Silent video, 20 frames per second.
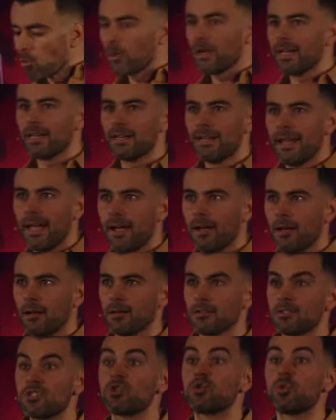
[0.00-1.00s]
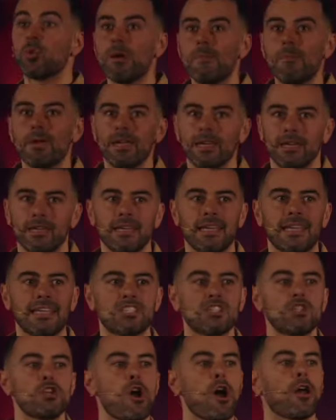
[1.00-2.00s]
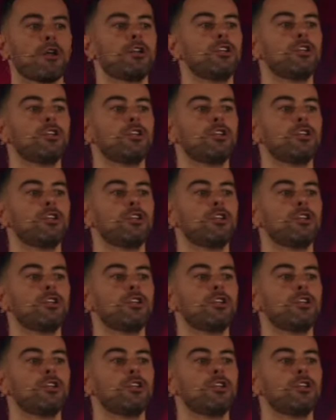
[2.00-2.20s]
we are now swimming in is not